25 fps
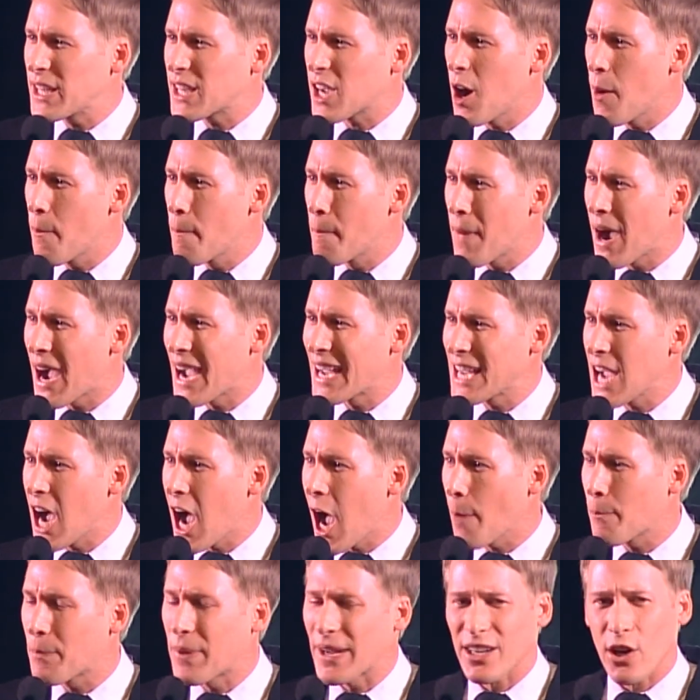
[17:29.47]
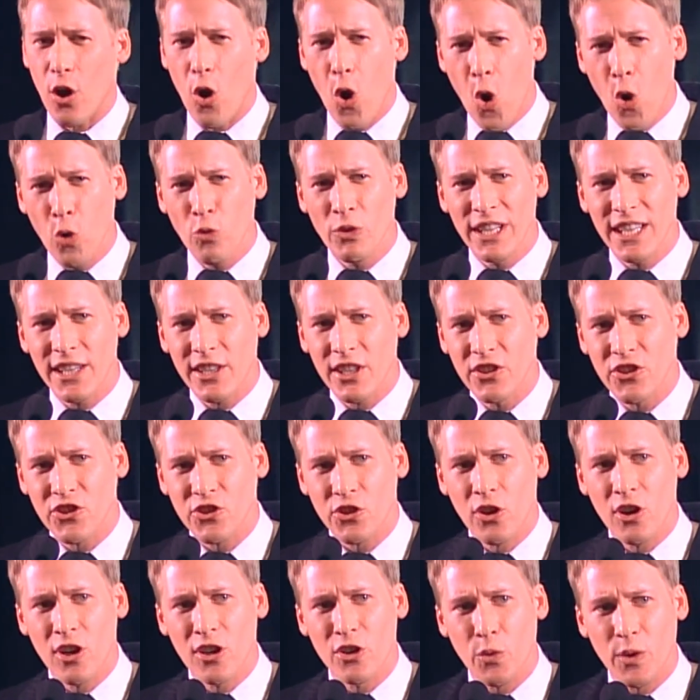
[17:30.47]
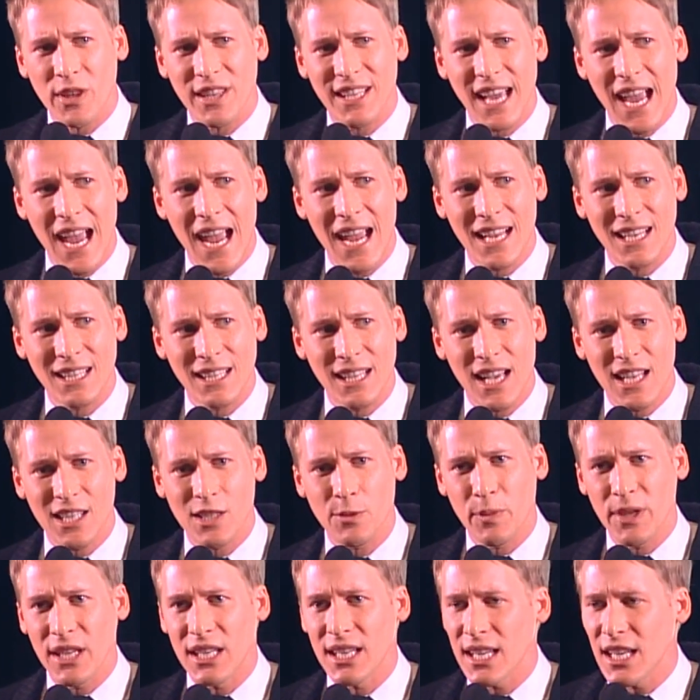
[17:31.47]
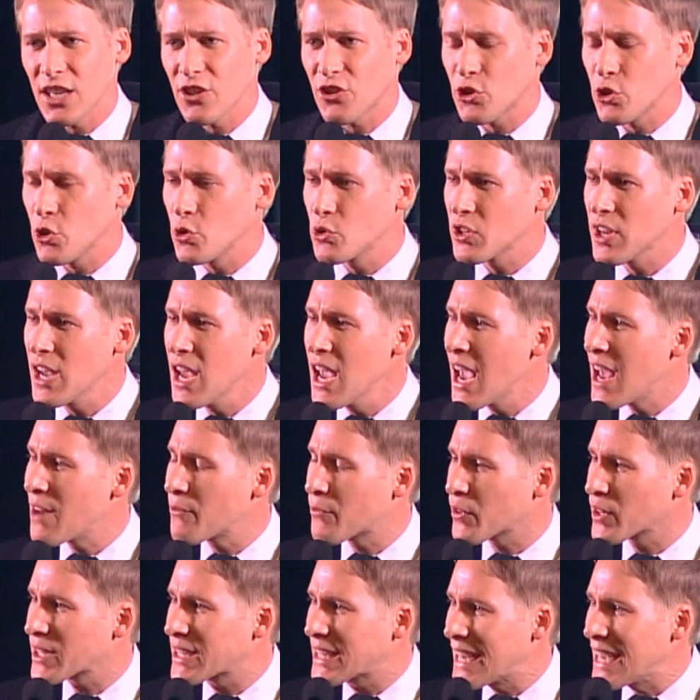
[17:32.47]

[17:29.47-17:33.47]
We have become myopic, only concerned with gay and lesbian issues